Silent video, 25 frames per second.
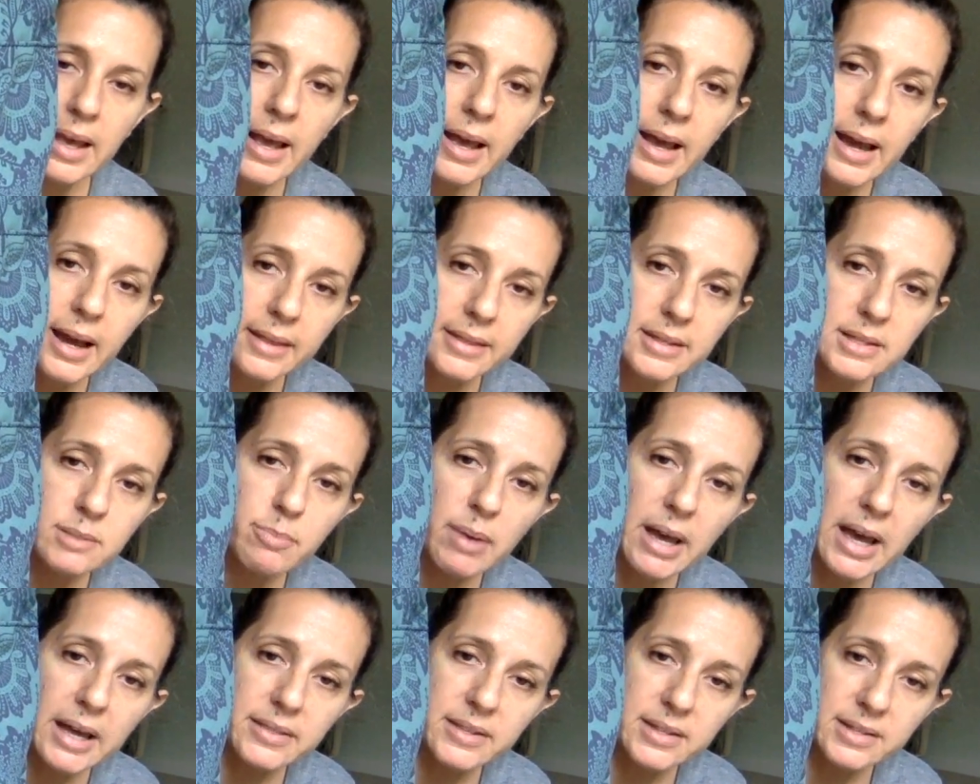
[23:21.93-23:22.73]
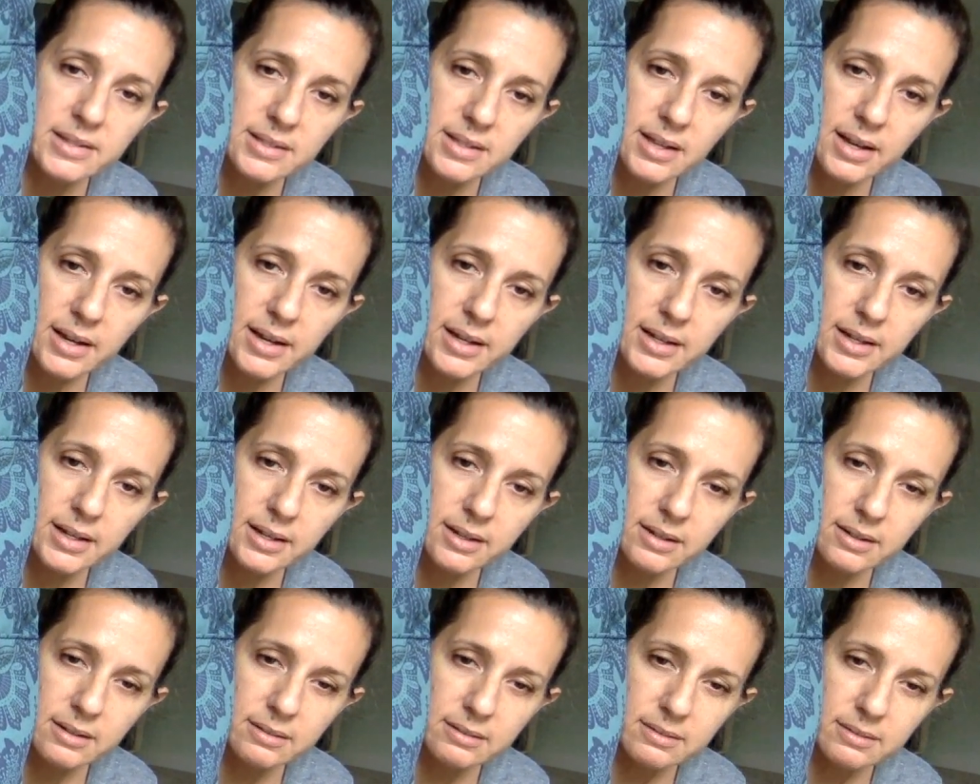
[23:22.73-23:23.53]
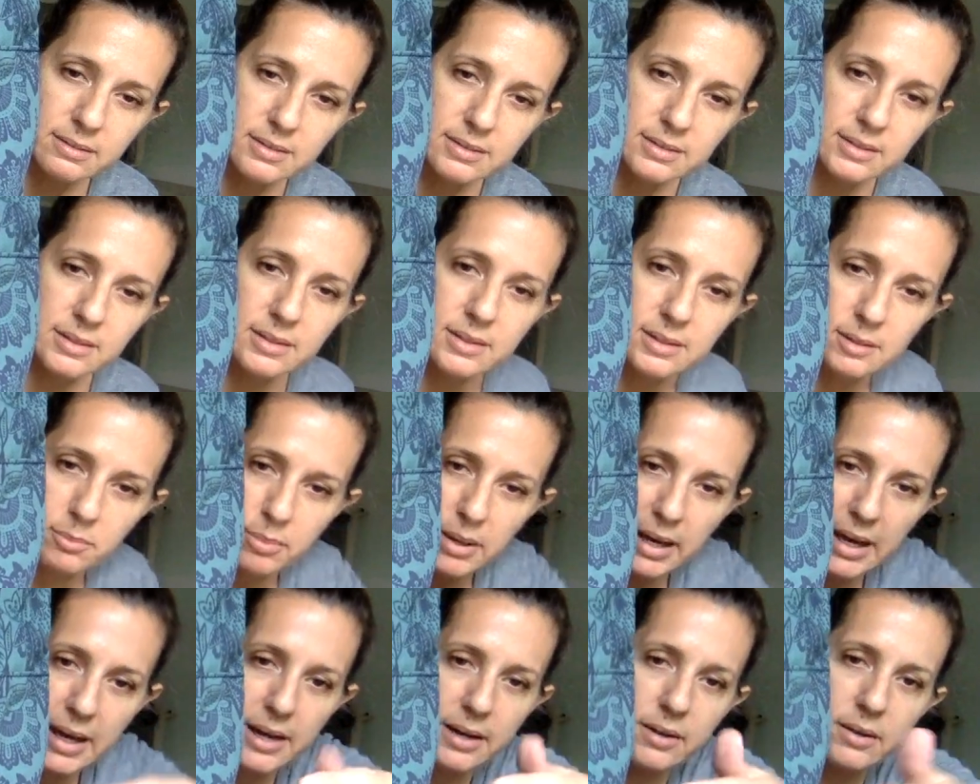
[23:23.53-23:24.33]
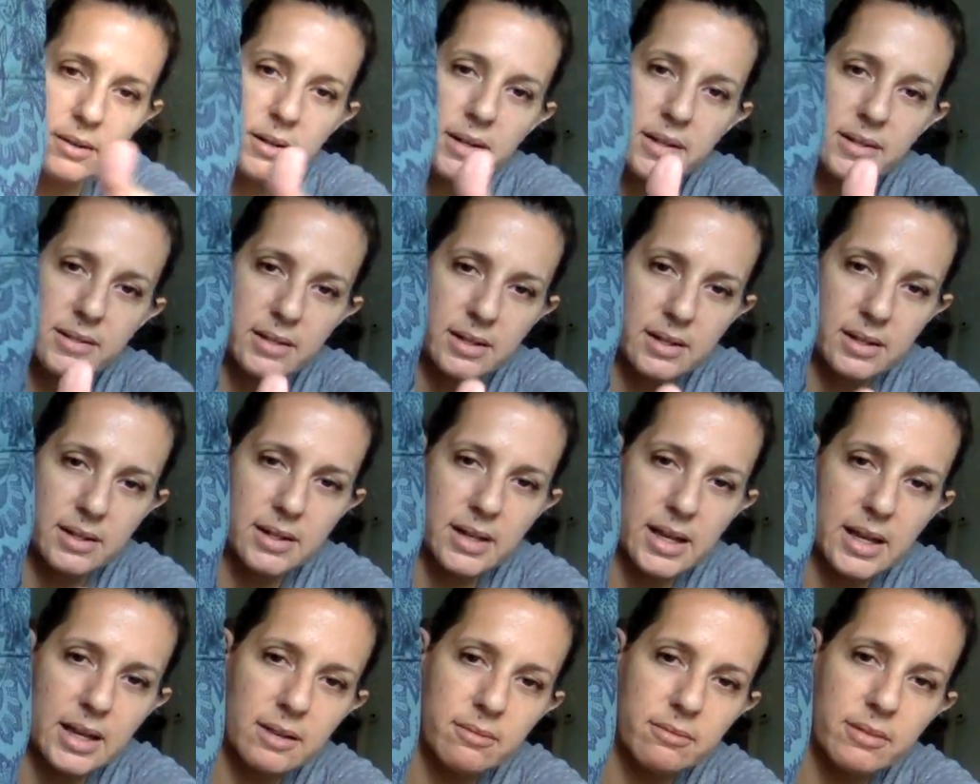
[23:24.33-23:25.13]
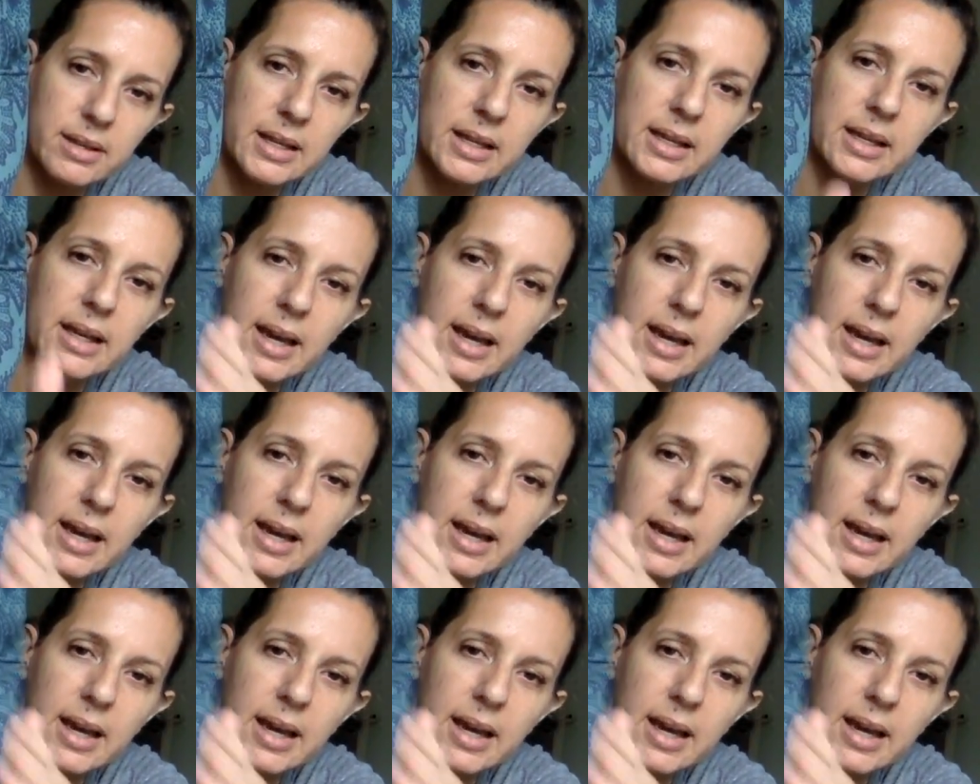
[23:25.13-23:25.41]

And this bat this lining, the pattern is in a navy,